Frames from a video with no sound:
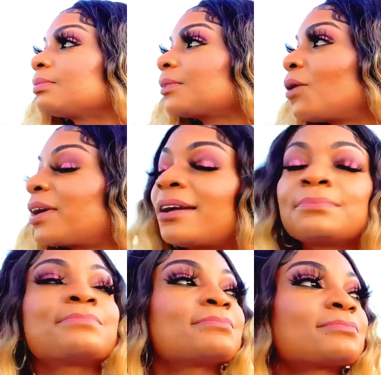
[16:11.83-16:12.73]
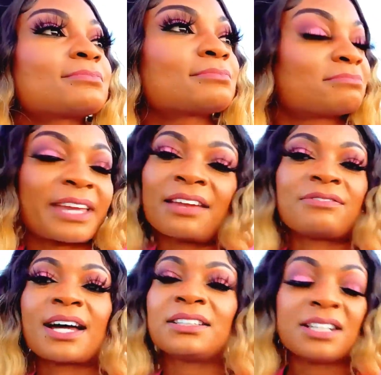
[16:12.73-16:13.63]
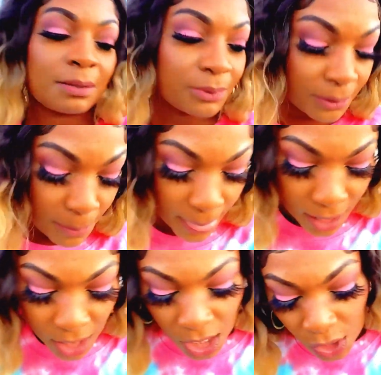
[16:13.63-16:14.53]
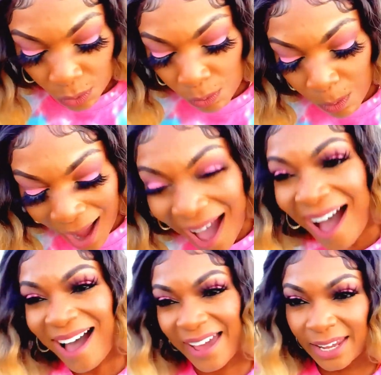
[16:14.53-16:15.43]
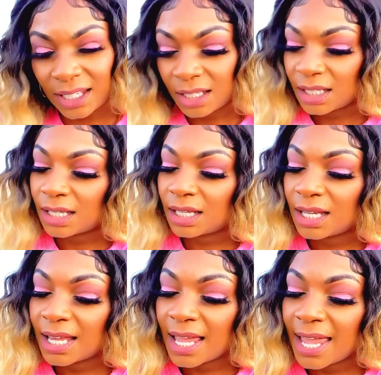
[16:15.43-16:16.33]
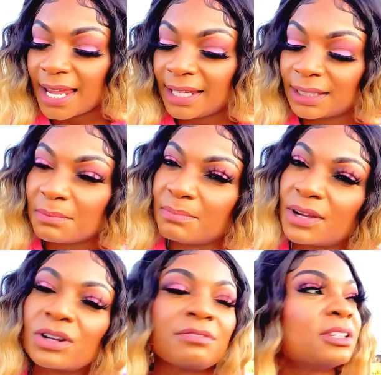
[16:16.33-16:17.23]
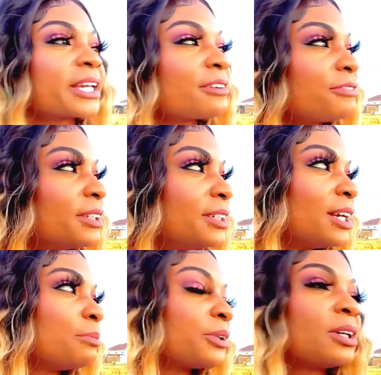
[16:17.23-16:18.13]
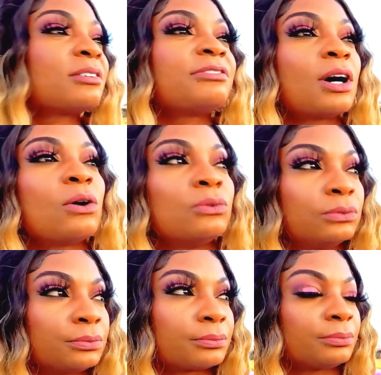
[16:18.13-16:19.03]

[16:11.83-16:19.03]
Okay. Can't find the number. Why, in the middle of looking for the number in her phone,